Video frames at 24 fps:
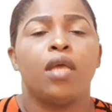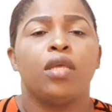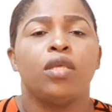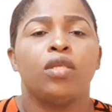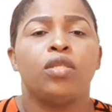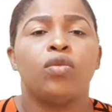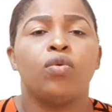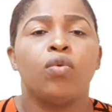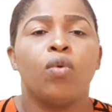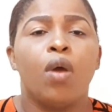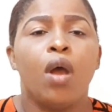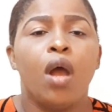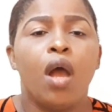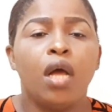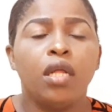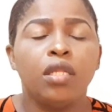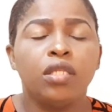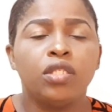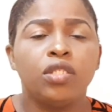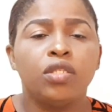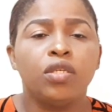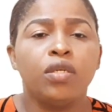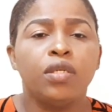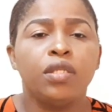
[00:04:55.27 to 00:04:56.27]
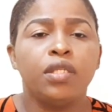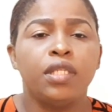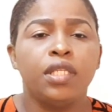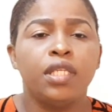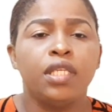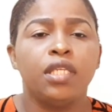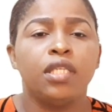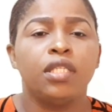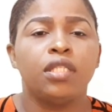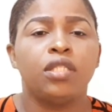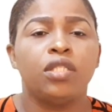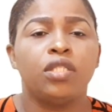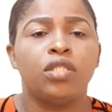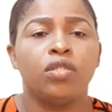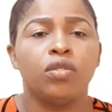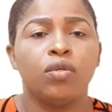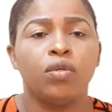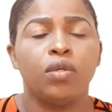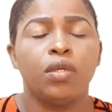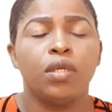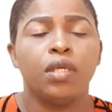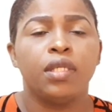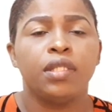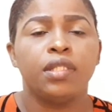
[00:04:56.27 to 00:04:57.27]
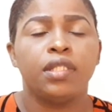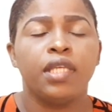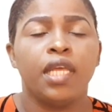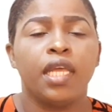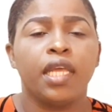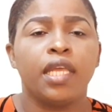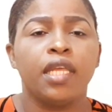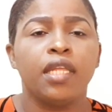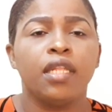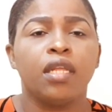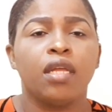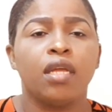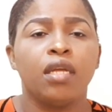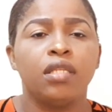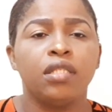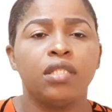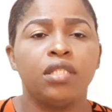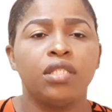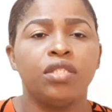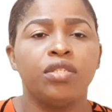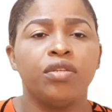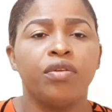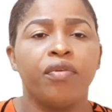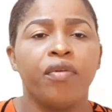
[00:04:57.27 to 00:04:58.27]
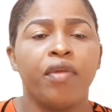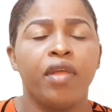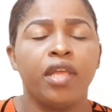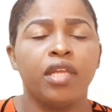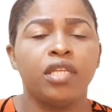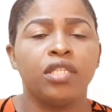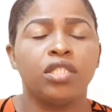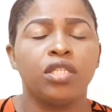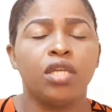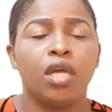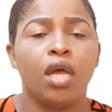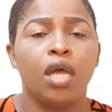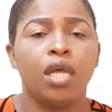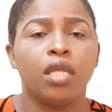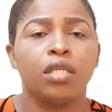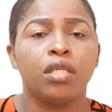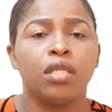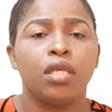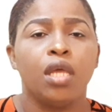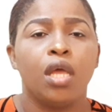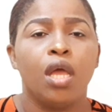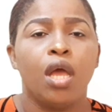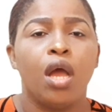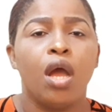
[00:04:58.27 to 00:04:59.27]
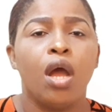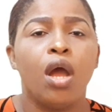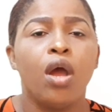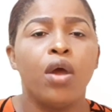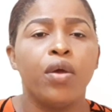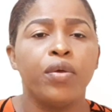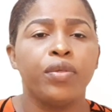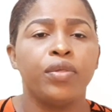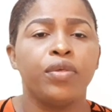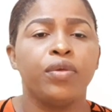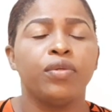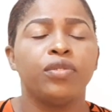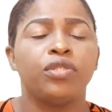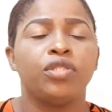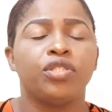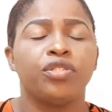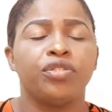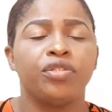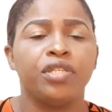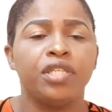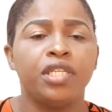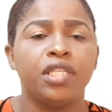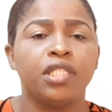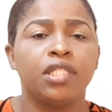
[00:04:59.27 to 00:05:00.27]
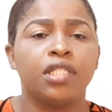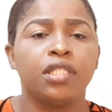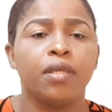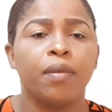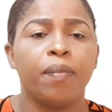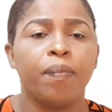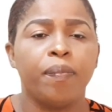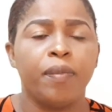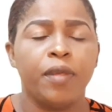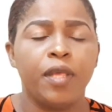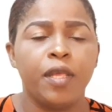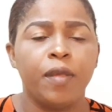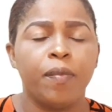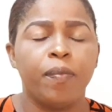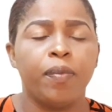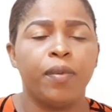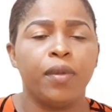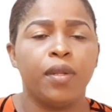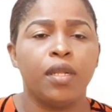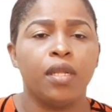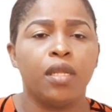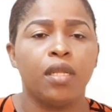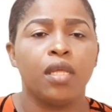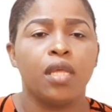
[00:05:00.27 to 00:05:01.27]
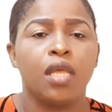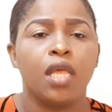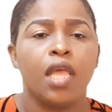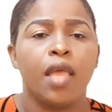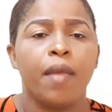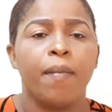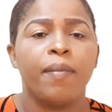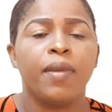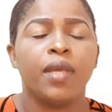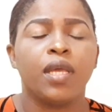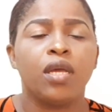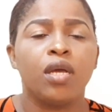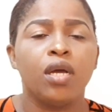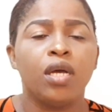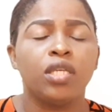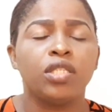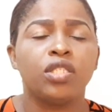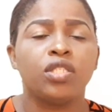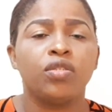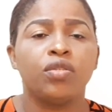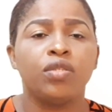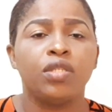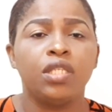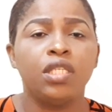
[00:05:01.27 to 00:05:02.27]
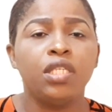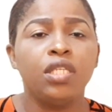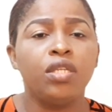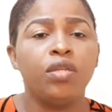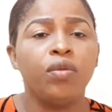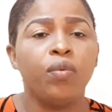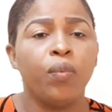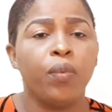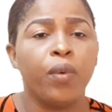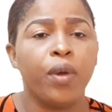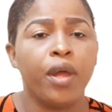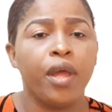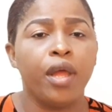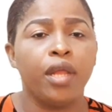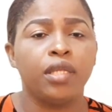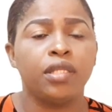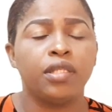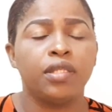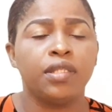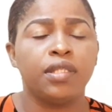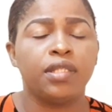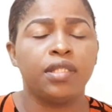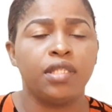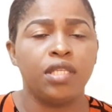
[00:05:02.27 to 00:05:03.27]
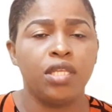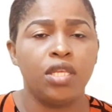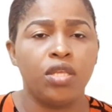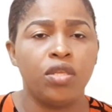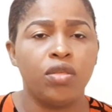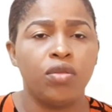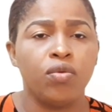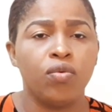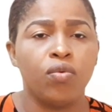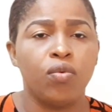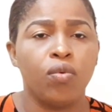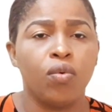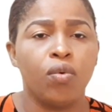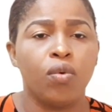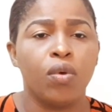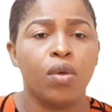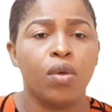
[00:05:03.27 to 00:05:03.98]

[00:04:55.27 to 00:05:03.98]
You also need to take in consideration how you treat people because you need the world to see you